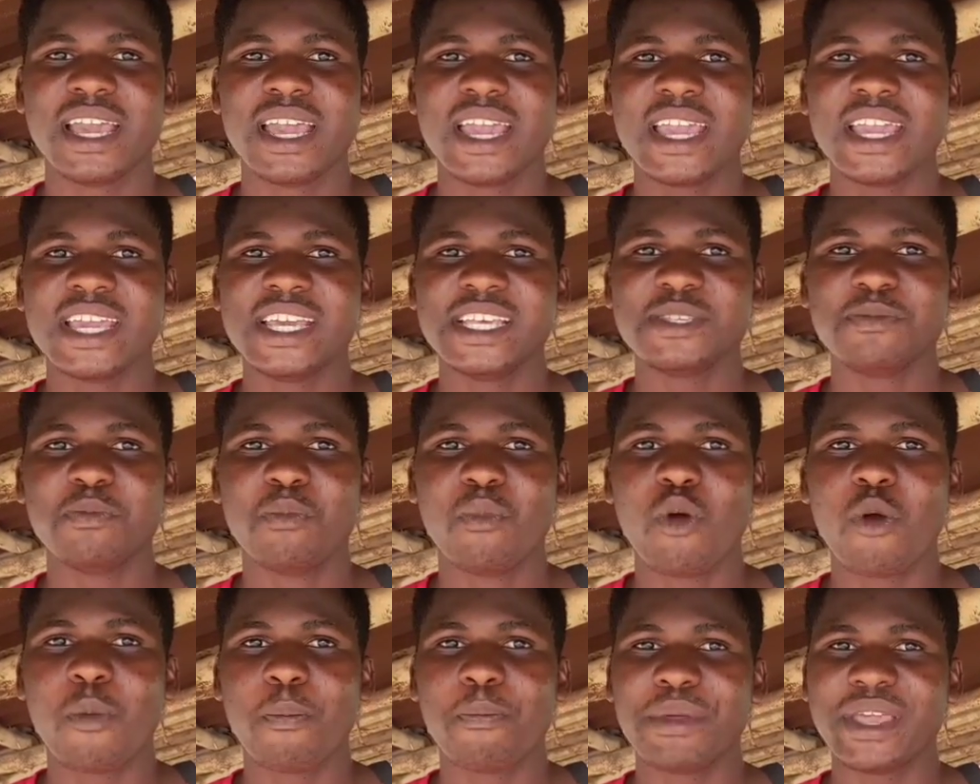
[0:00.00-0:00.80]
it's
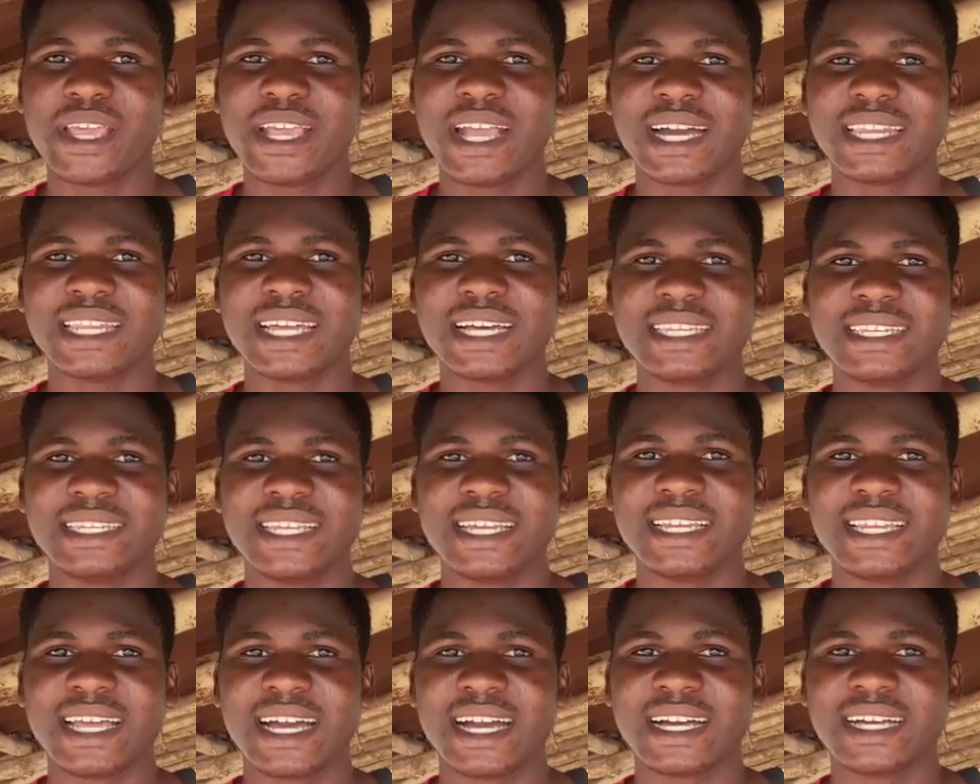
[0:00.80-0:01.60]
more bigger than
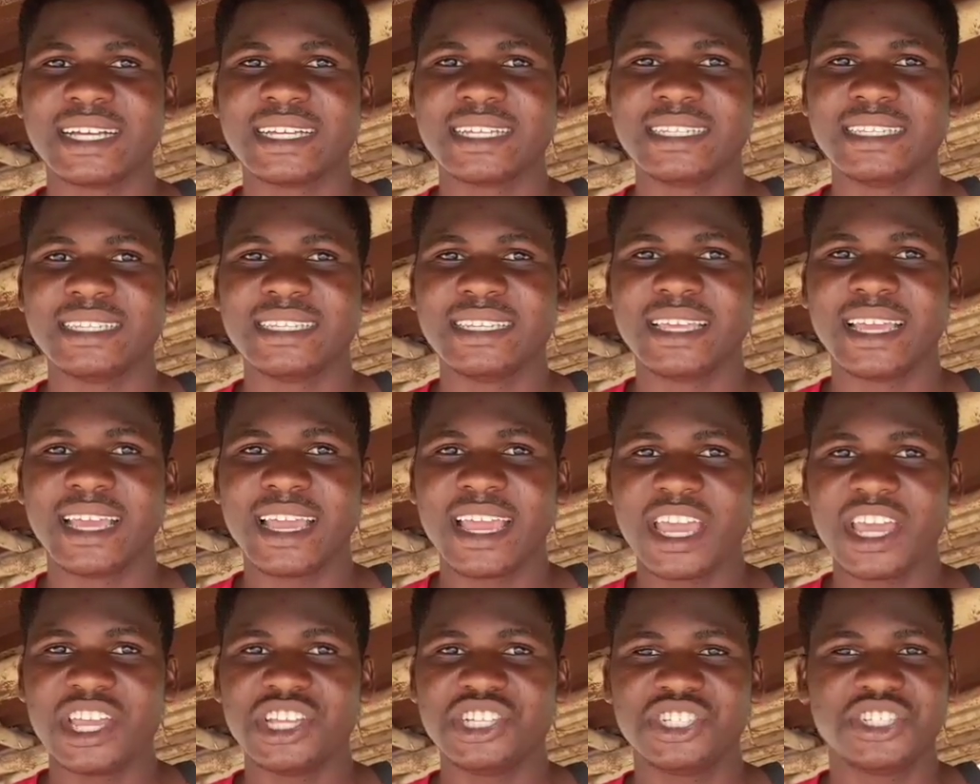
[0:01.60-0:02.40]
them, and the
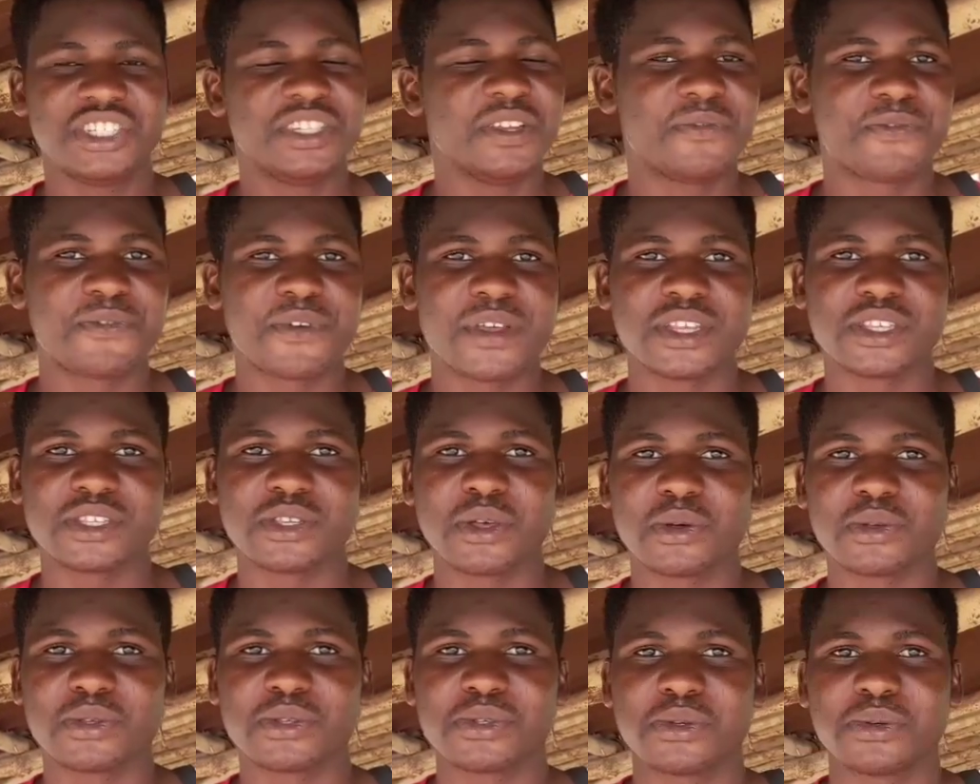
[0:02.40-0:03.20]
age difference
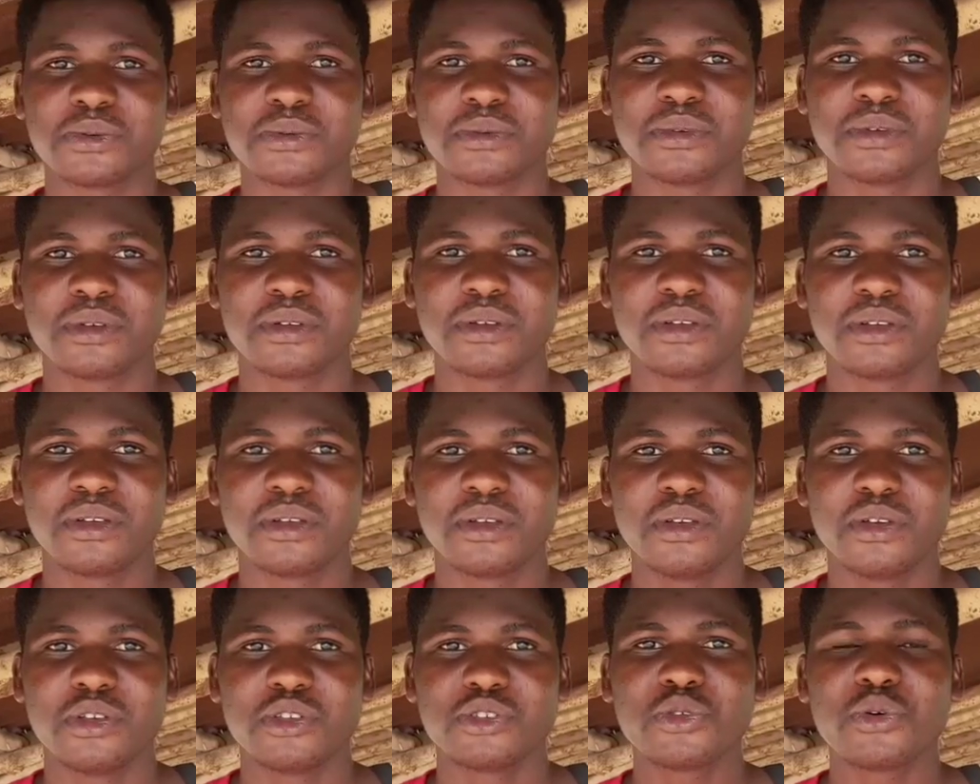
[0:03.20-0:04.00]
also.
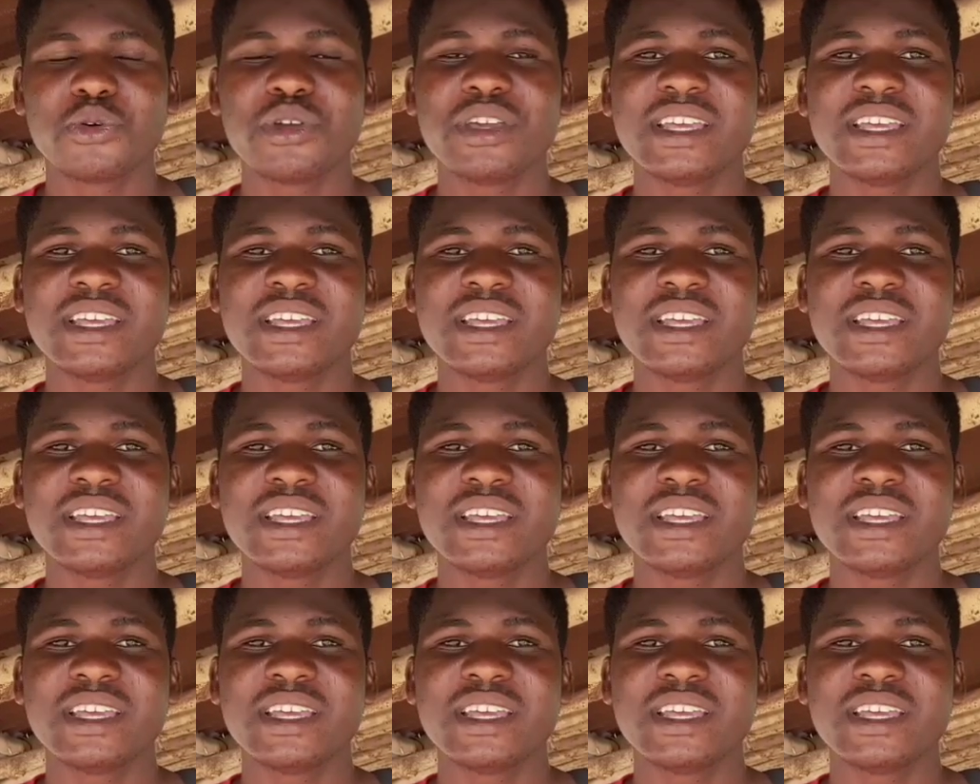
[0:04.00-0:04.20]
So